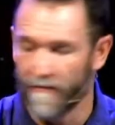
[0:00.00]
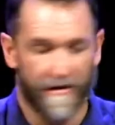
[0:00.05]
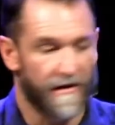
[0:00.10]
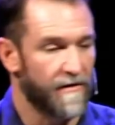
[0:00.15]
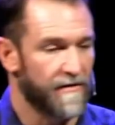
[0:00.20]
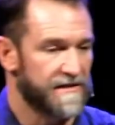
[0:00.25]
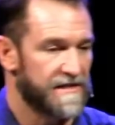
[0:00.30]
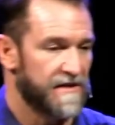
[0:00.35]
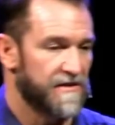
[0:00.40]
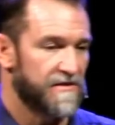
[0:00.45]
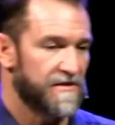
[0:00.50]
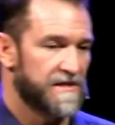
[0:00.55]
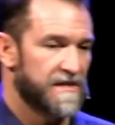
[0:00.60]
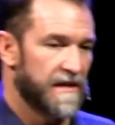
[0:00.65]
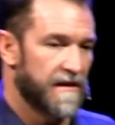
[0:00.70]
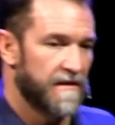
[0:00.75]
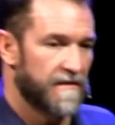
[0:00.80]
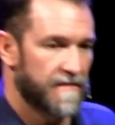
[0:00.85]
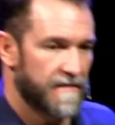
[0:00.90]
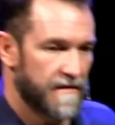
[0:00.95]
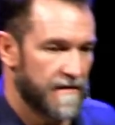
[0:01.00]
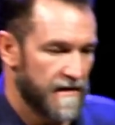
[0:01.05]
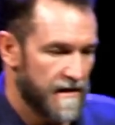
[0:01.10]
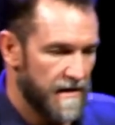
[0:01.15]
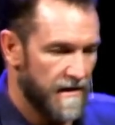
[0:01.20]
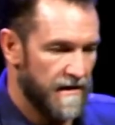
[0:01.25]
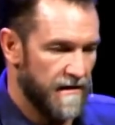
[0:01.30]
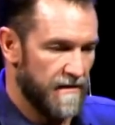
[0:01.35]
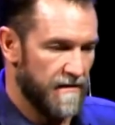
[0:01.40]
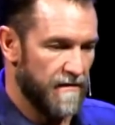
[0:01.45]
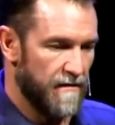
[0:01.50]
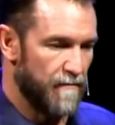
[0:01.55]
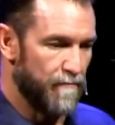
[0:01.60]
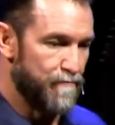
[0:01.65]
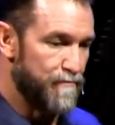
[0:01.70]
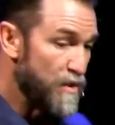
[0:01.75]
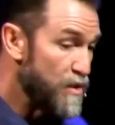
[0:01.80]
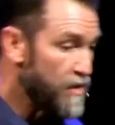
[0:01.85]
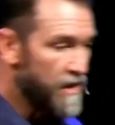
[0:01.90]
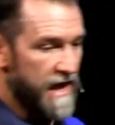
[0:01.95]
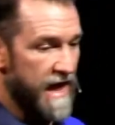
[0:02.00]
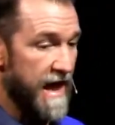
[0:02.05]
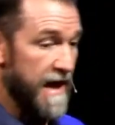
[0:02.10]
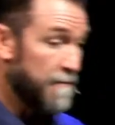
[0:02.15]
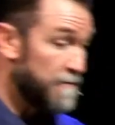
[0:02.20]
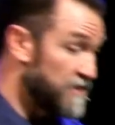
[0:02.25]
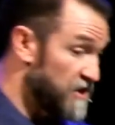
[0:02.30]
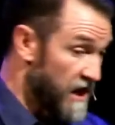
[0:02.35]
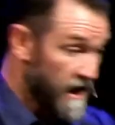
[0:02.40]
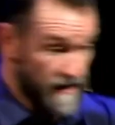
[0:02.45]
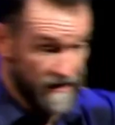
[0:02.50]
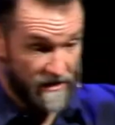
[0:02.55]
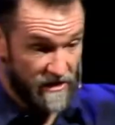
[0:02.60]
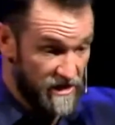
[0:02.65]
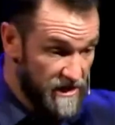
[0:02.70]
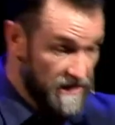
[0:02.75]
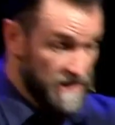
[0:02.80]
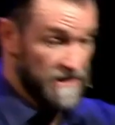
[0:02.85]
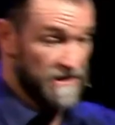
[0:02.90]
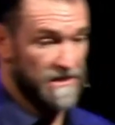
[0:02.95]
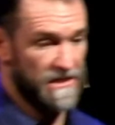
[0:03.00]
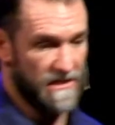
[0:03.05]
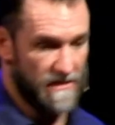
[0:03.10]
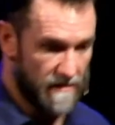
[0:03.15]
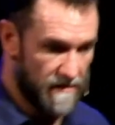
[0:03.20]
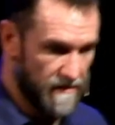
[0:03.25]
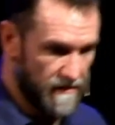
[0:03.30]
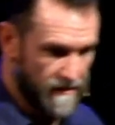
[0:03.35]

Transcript: You know, it's interesting. Boot camp challenges,